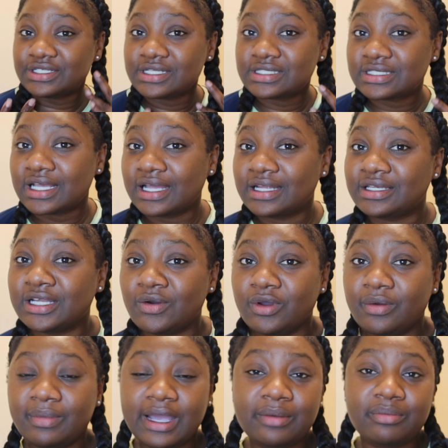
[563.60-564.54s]
just got
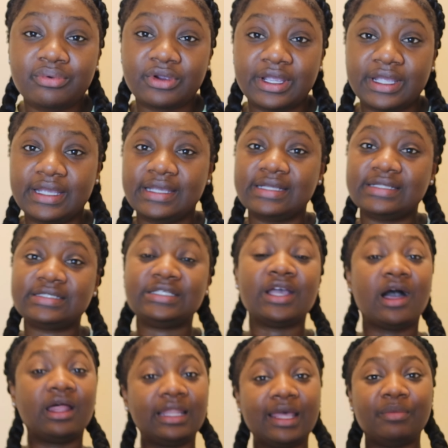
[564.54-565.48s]
done with my braids.
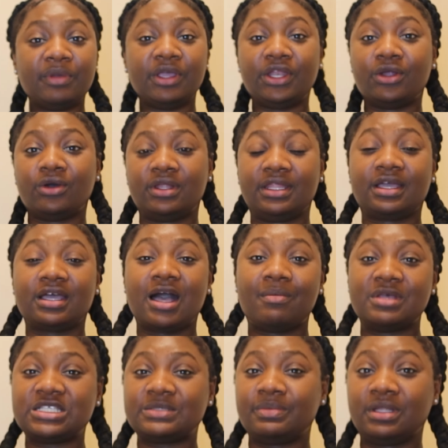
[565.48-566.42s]
Y'all let me know in the
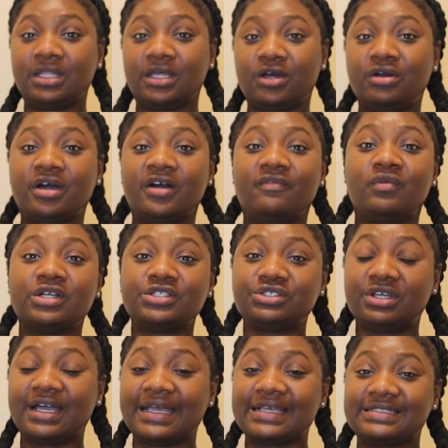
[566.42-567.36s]
comments below of
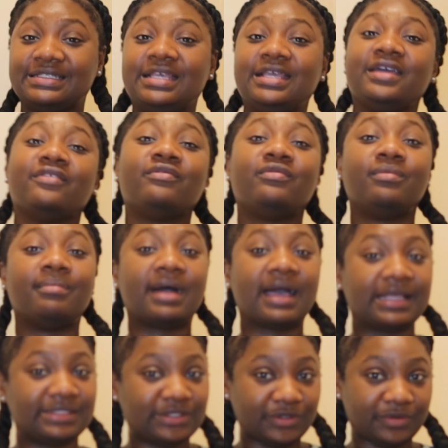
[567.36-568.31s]
what you guys think of
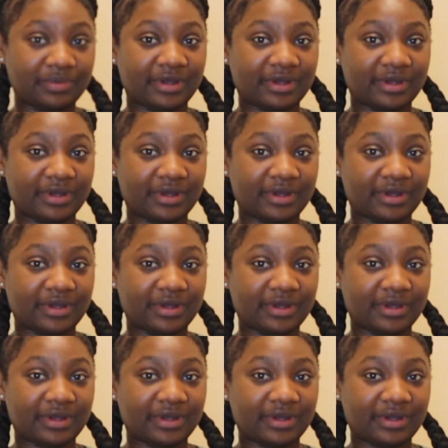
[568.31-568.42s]
my 2